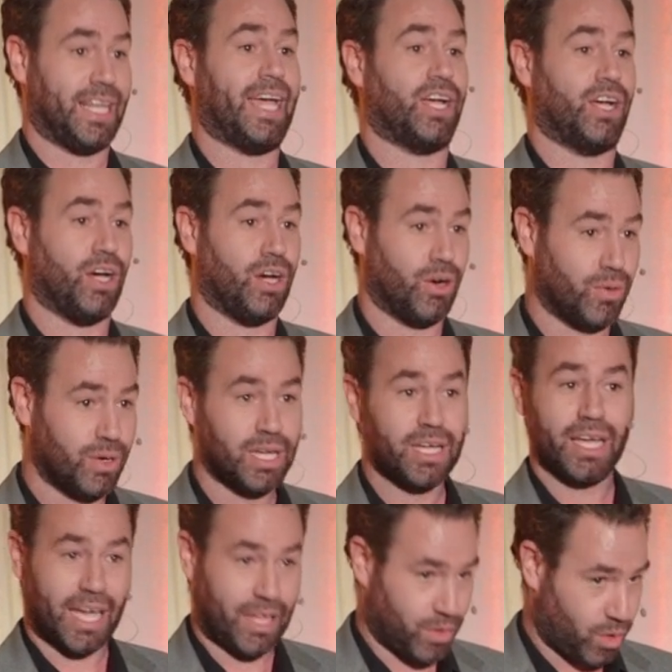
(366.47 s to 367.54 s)
let go,
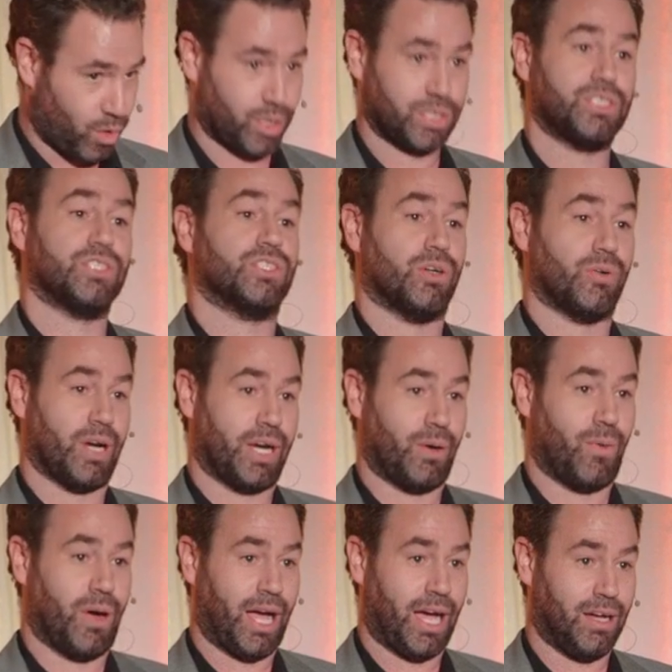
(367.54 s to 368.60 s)
and the horses are running
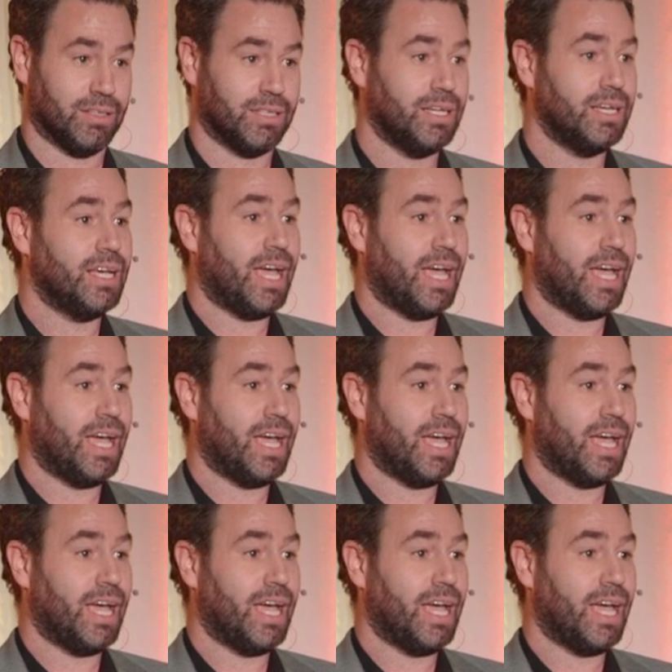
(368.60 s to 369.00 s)
wild.